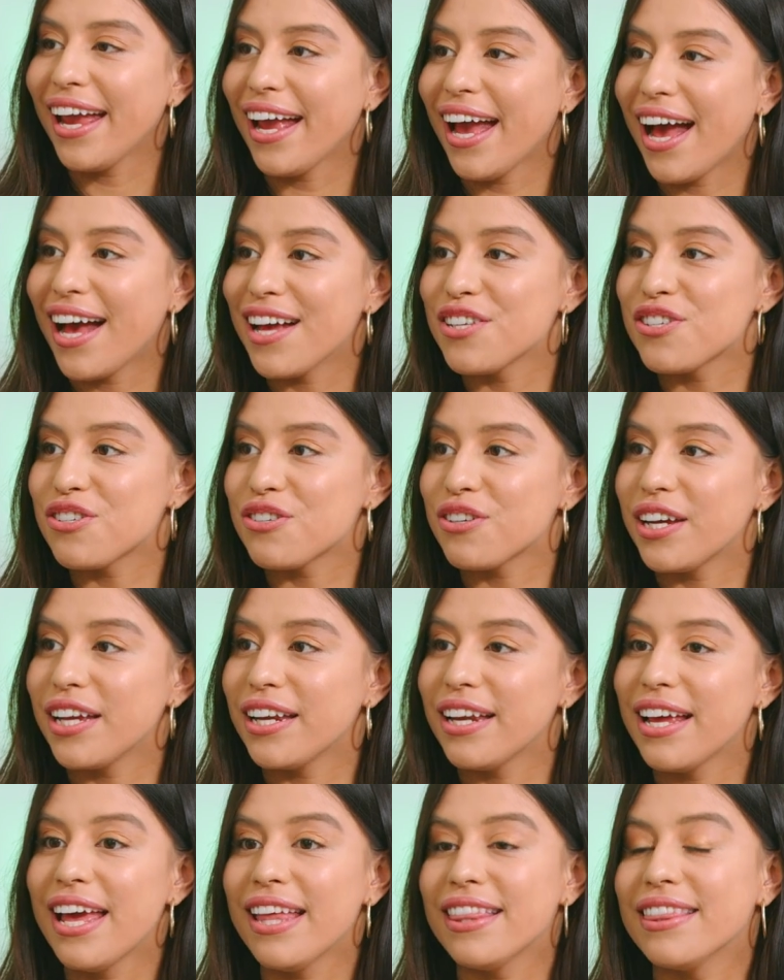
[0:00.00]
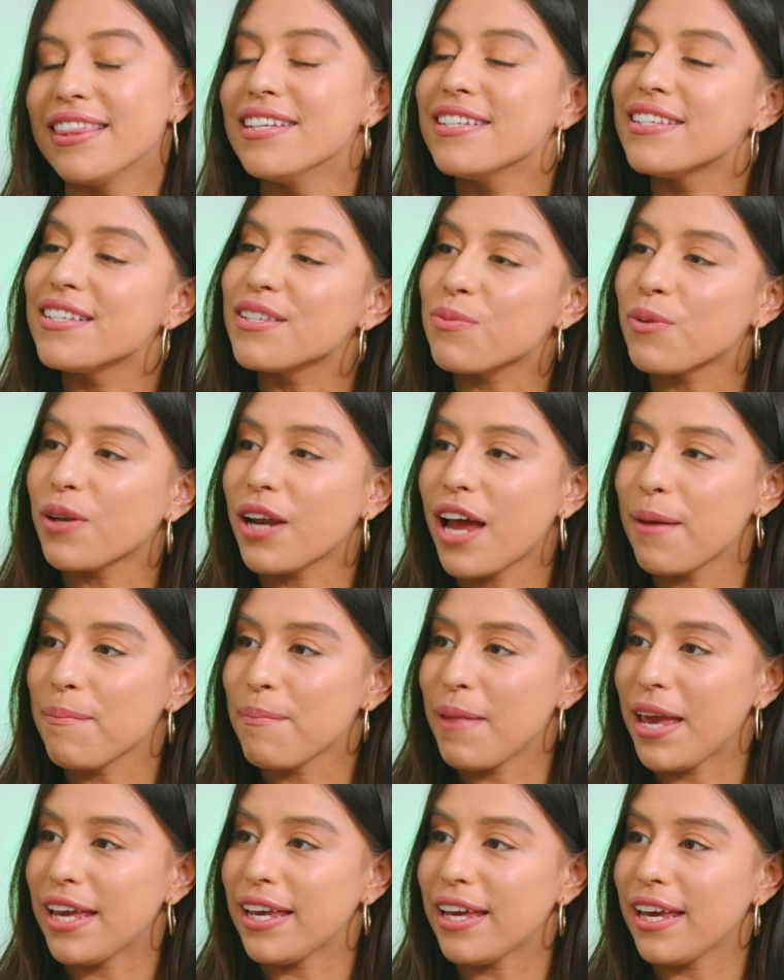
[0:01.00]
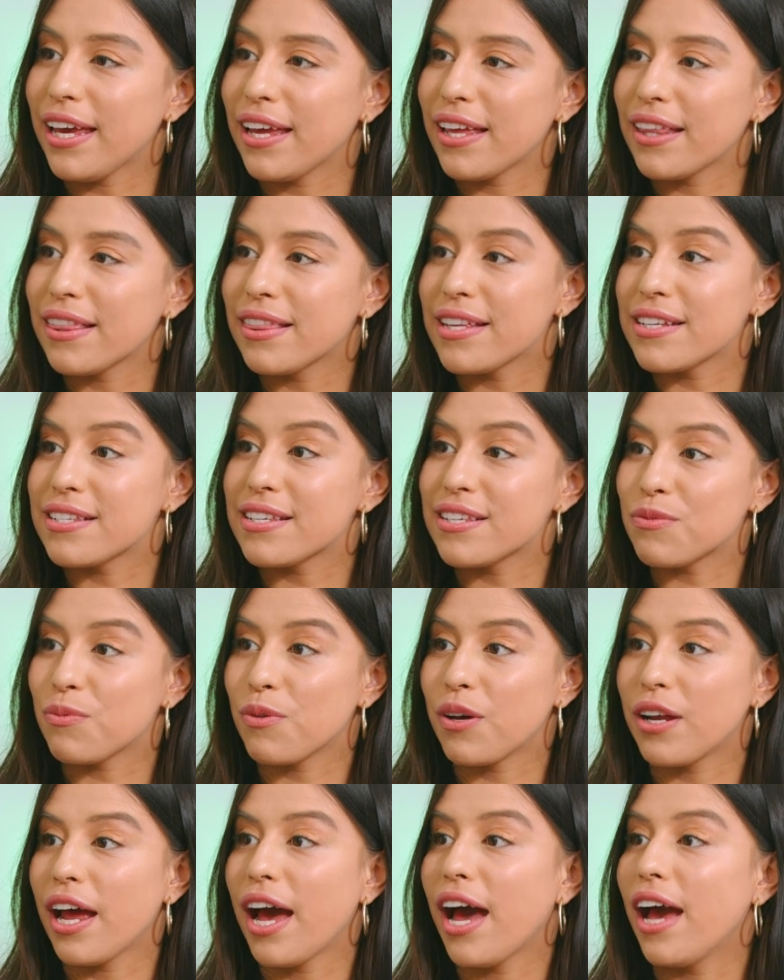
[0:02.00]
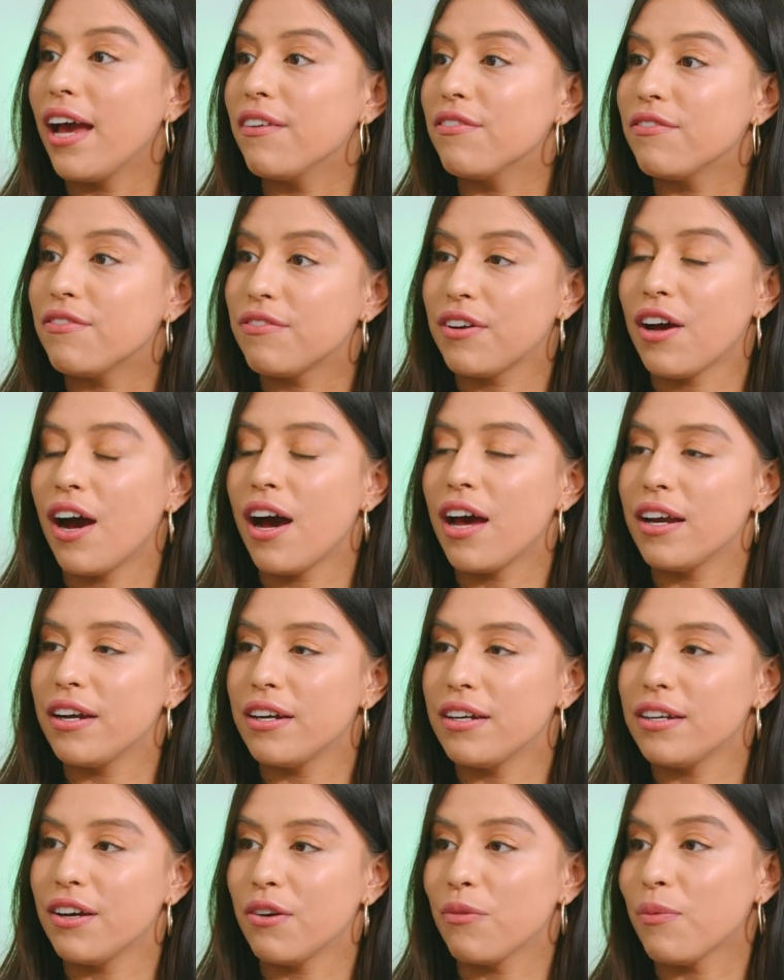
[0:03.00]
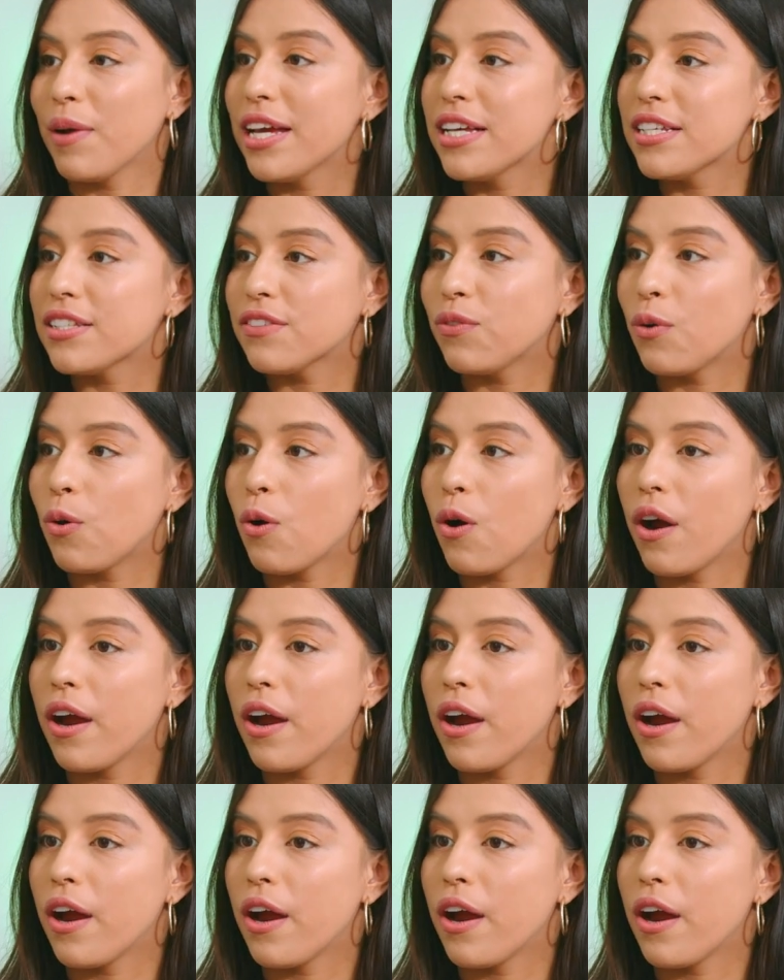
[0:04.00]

Astrid, this is what I'm making. This is what I've gotten a raise for,